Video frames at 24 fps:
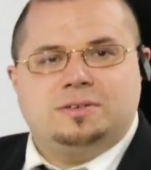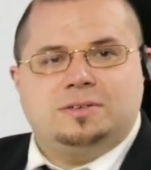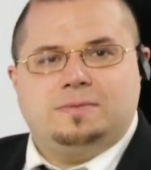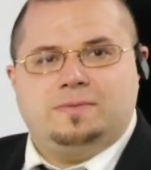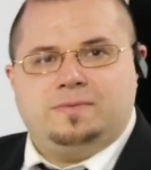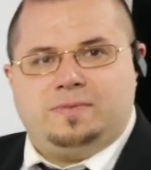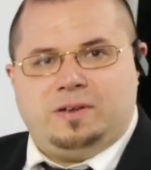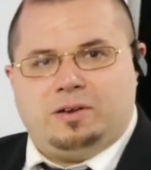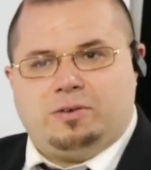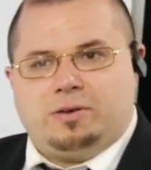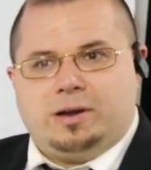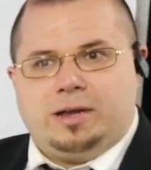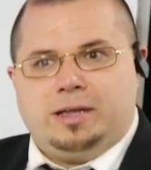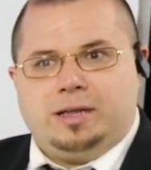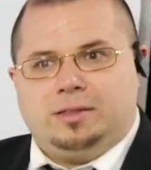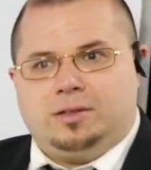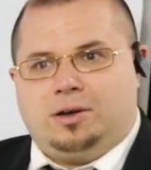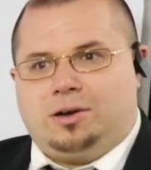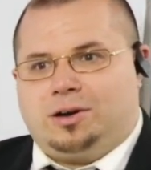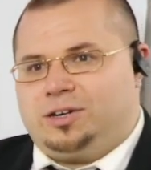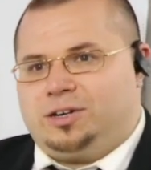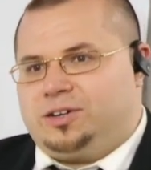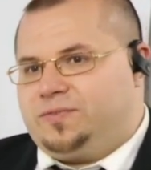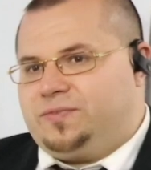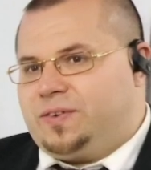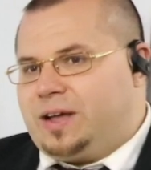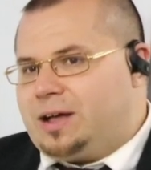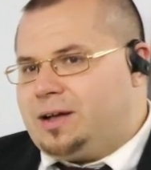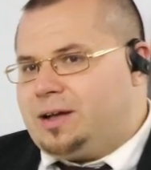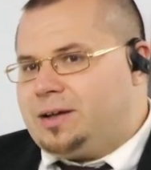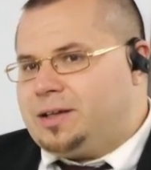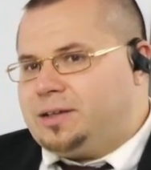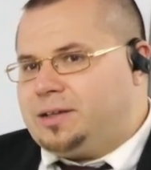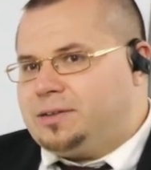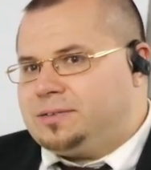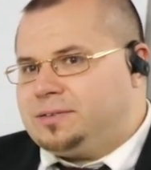very large
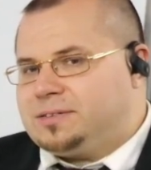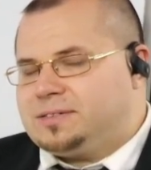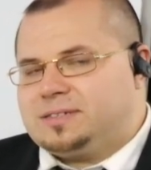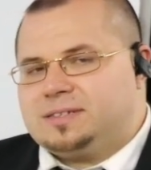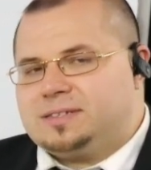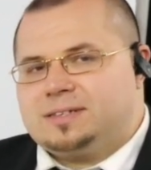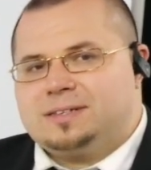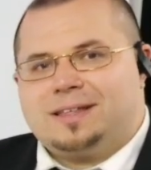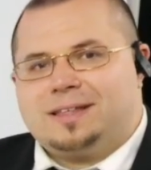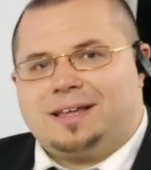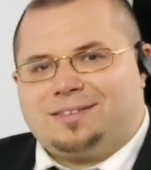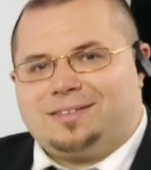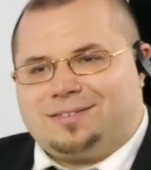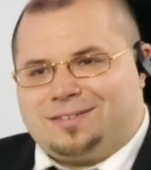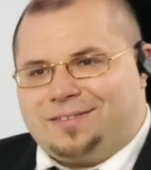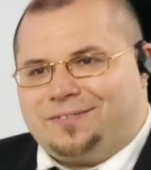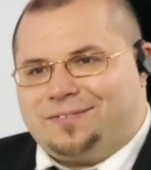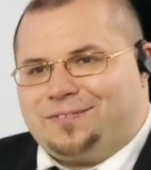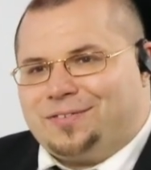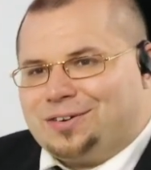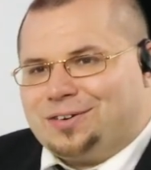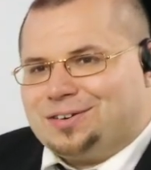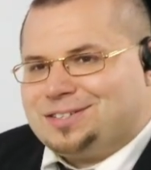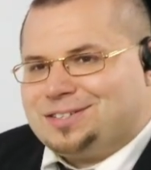values. That's the first